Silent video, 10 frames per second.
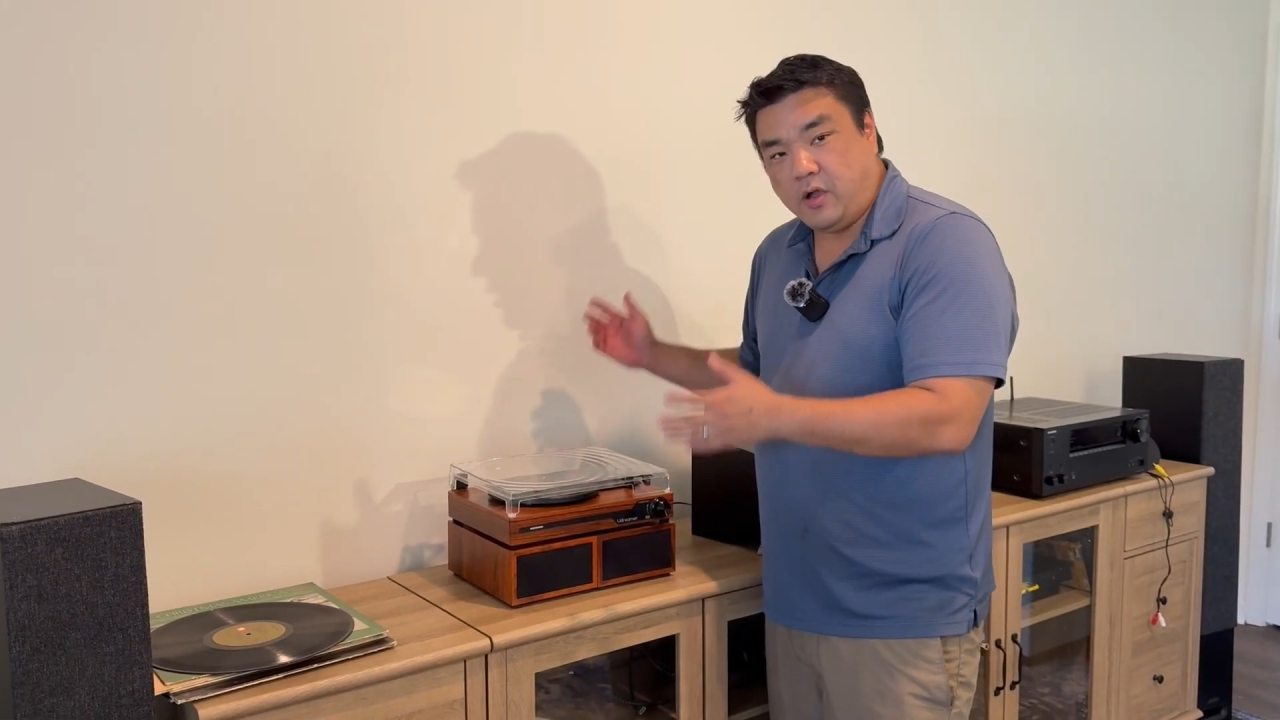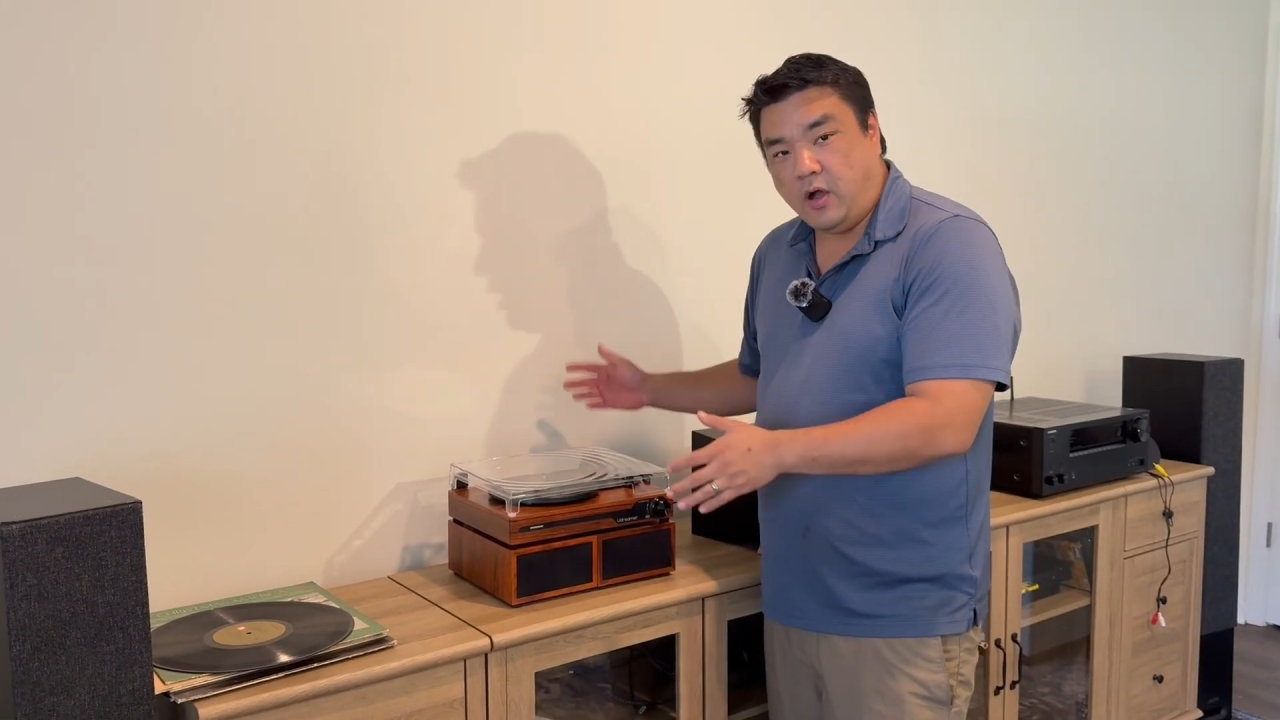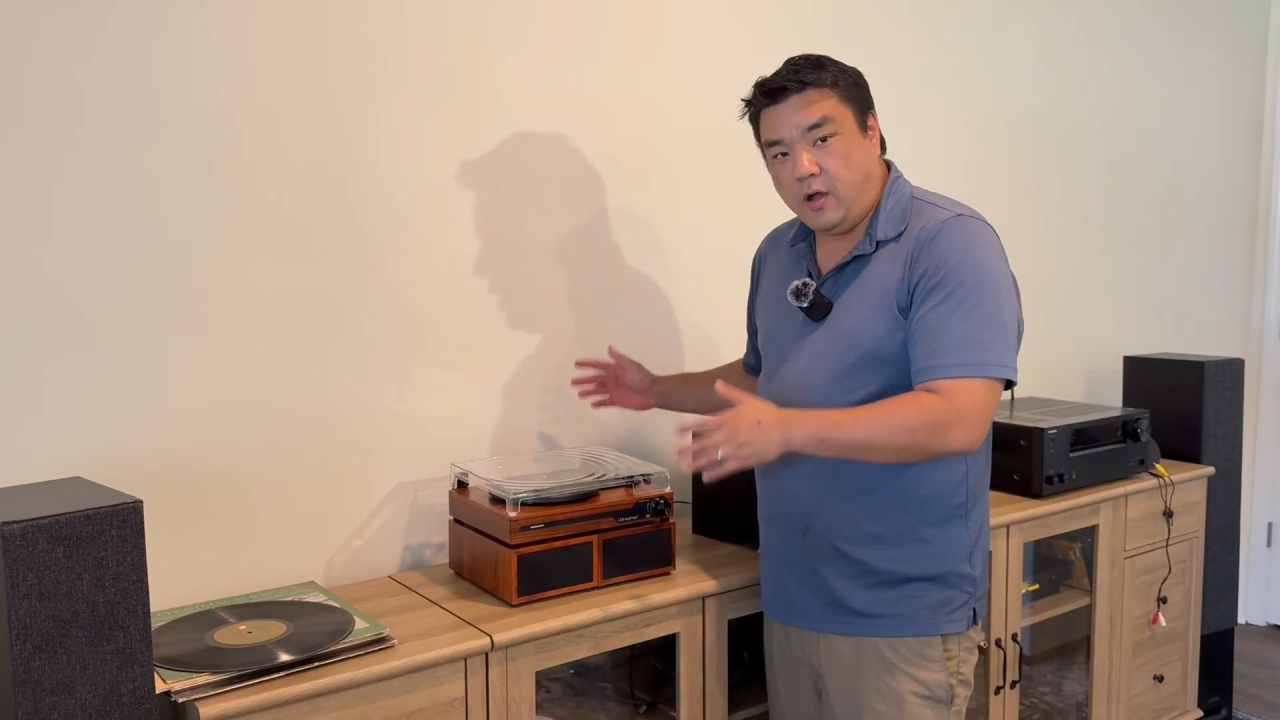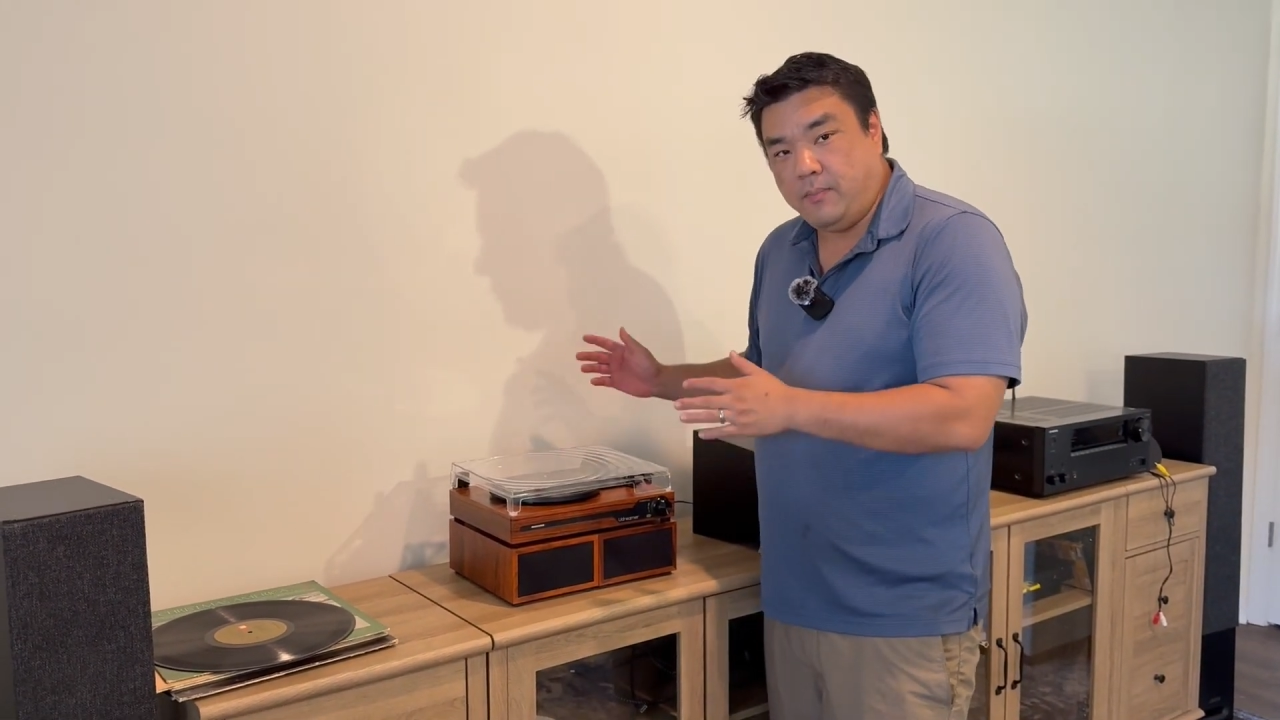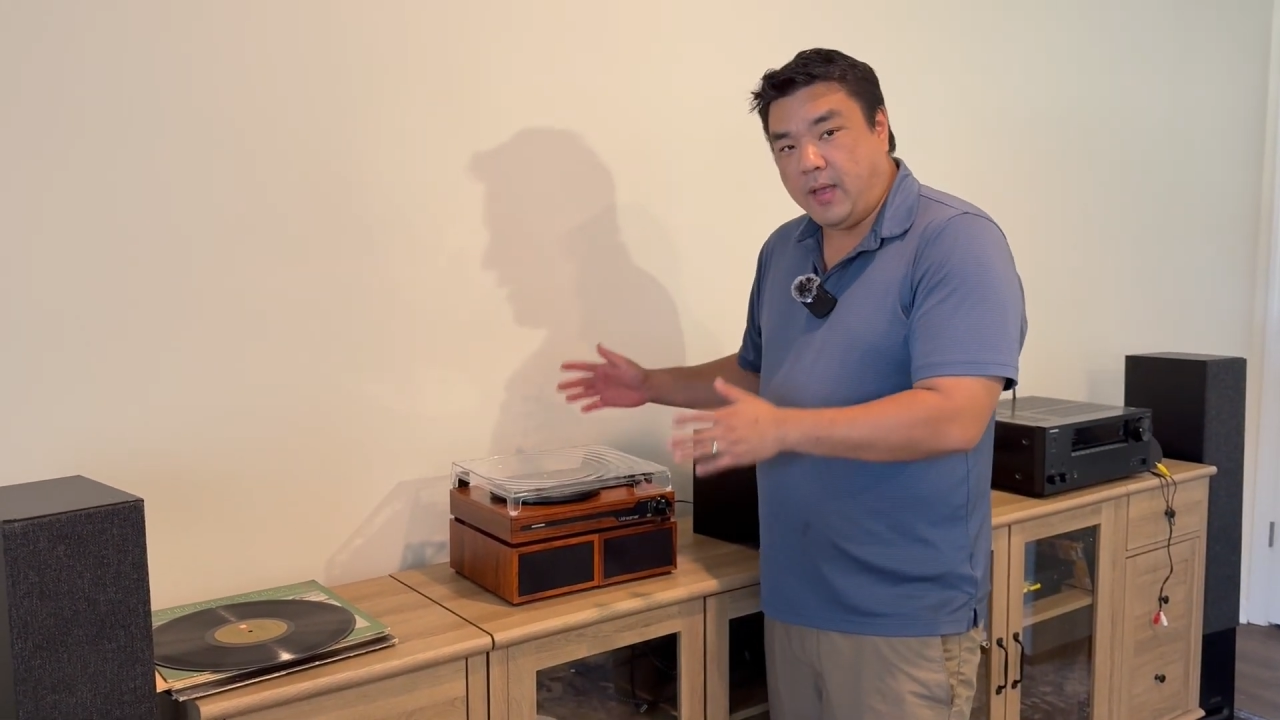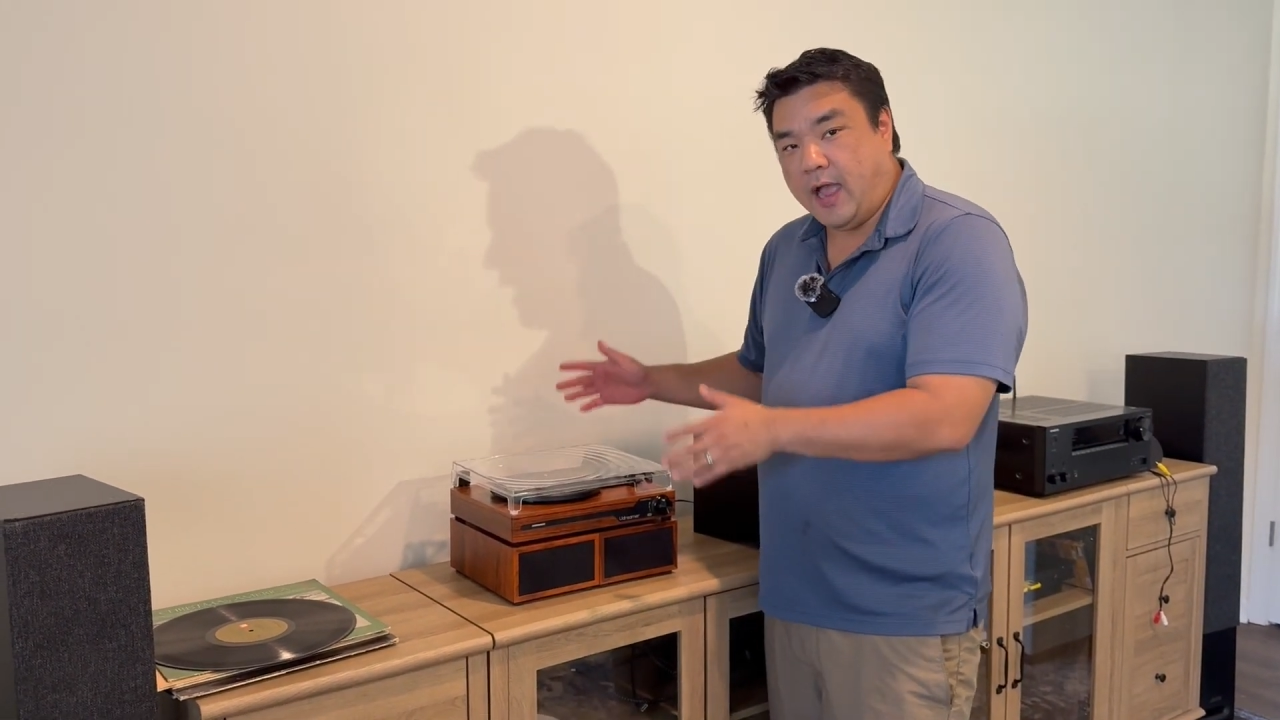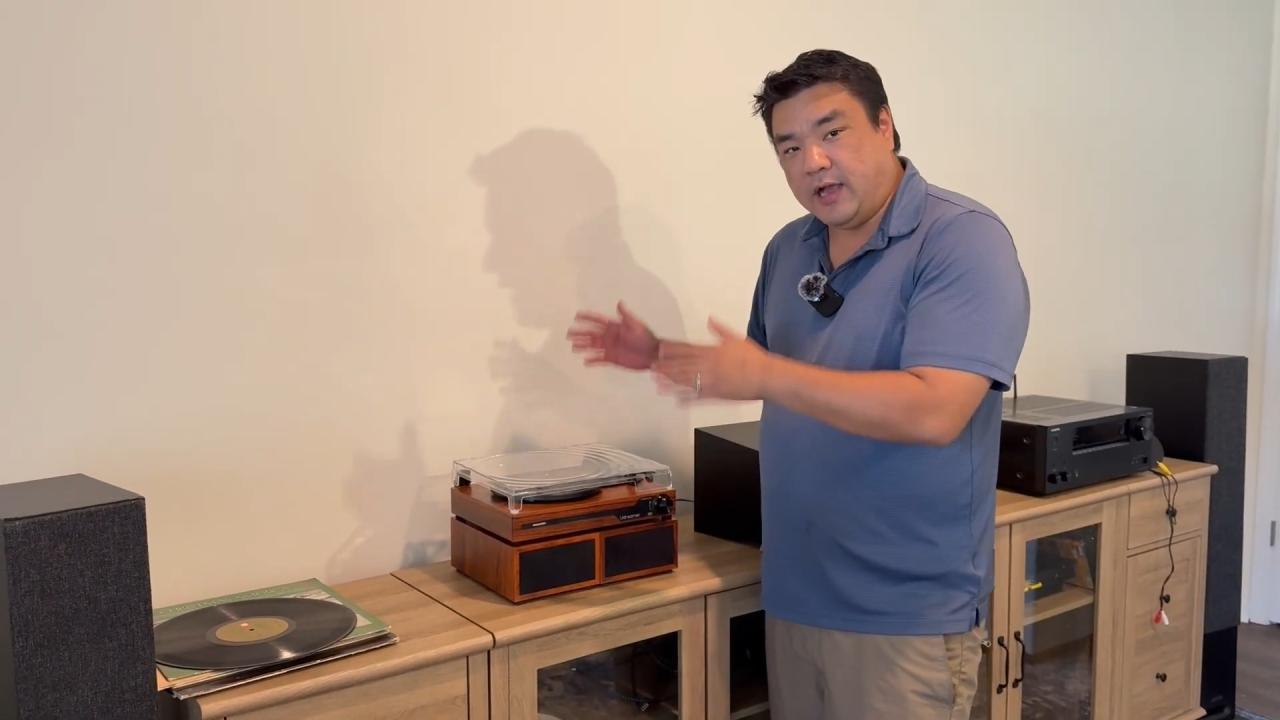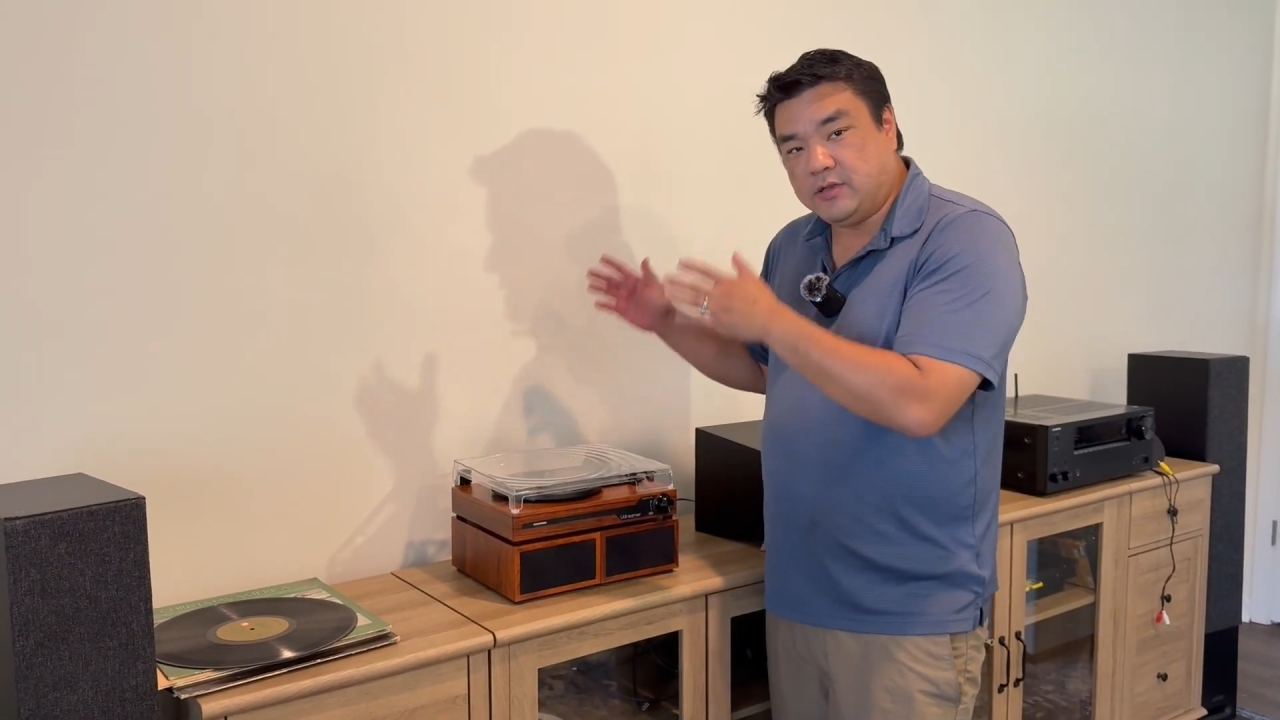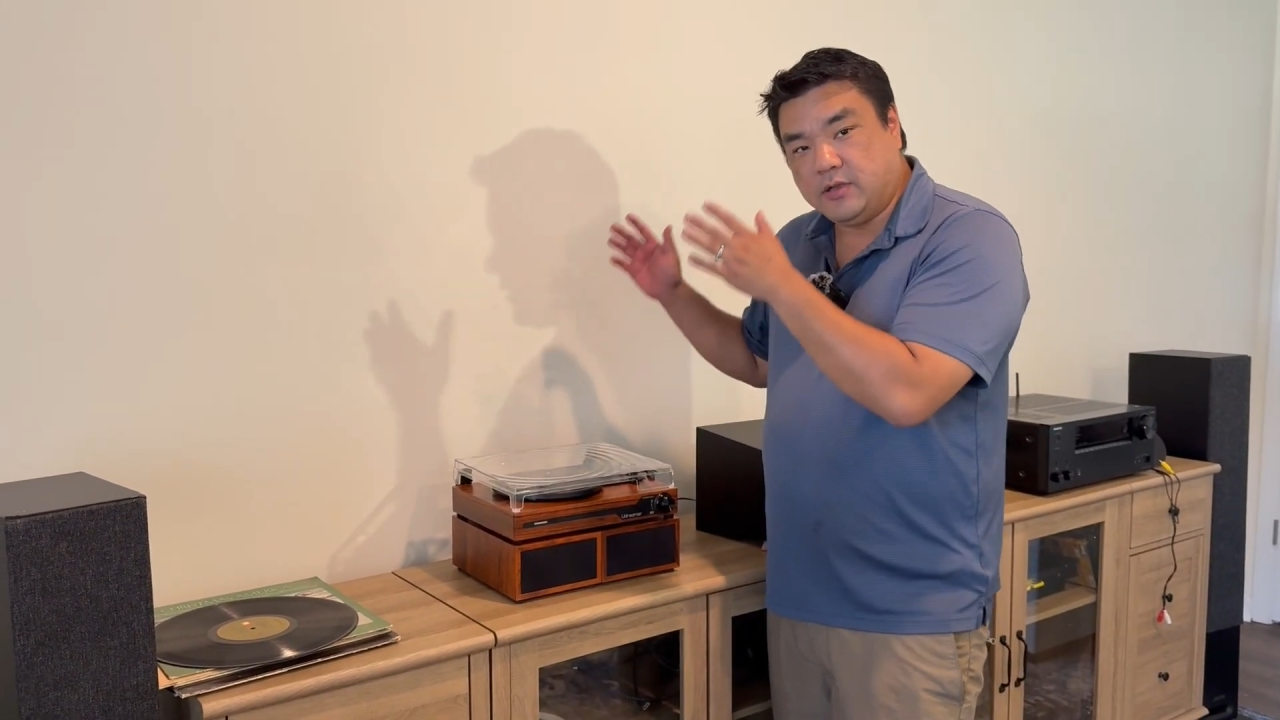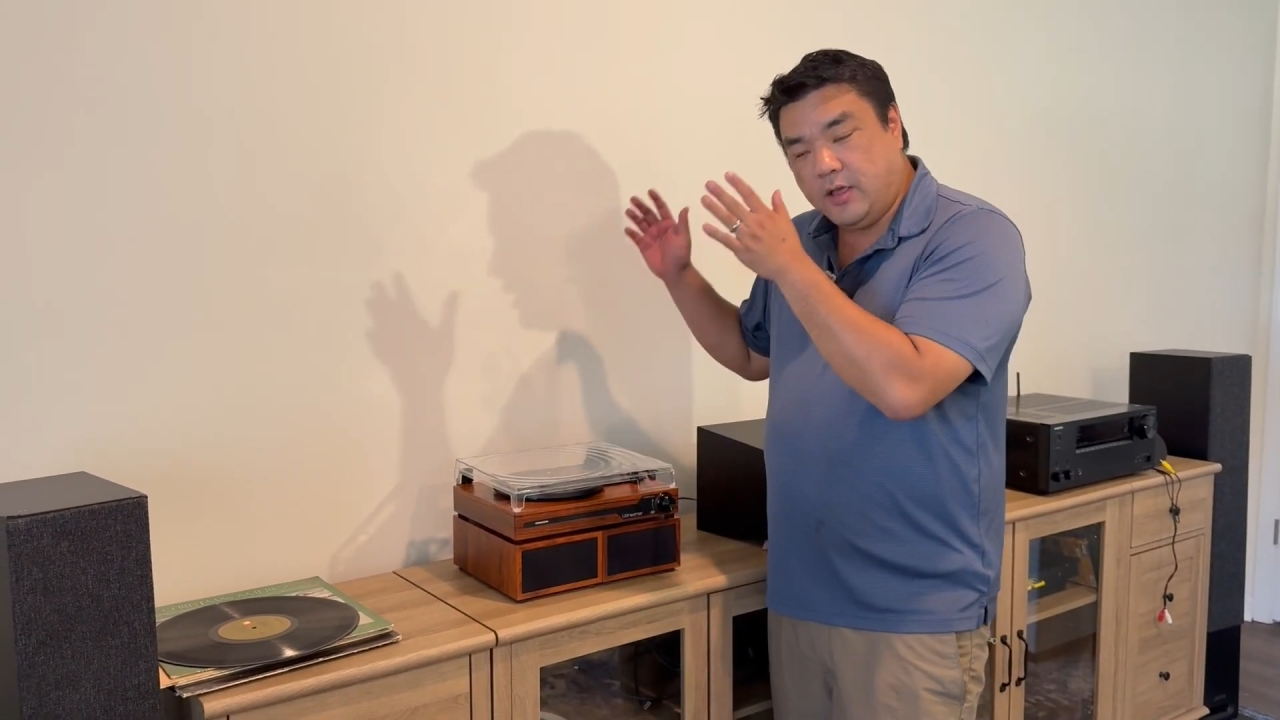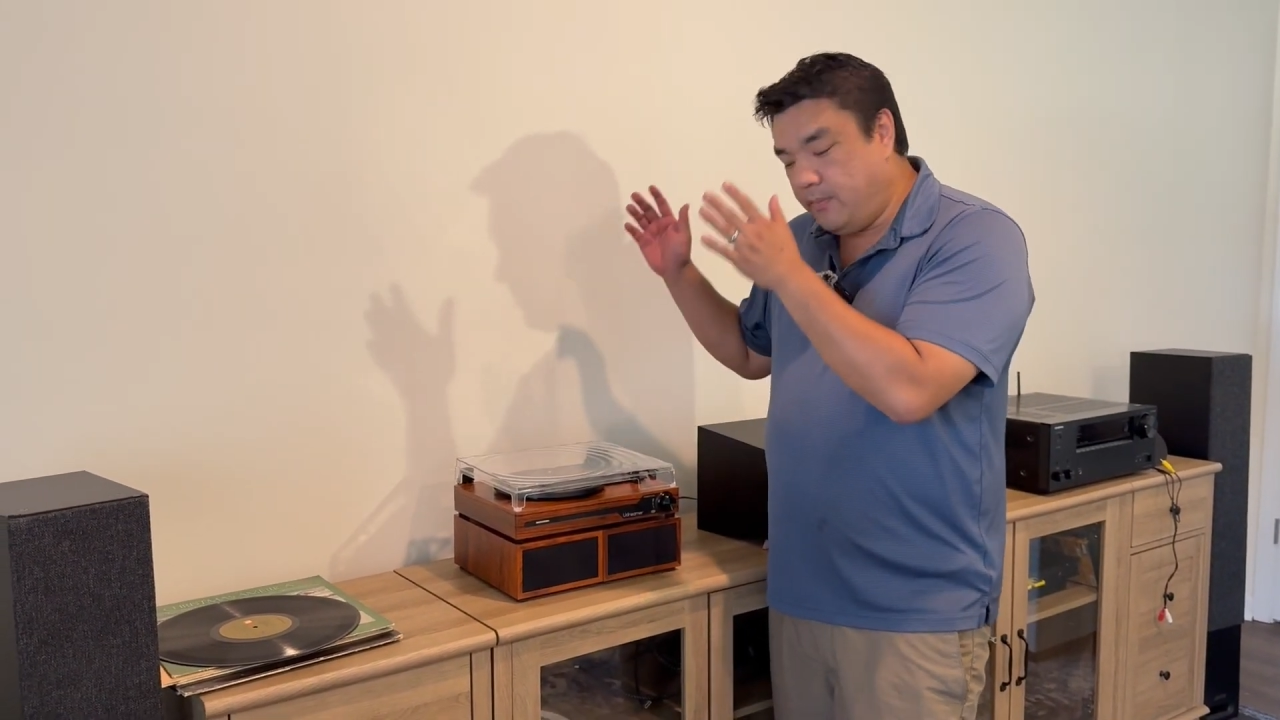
compact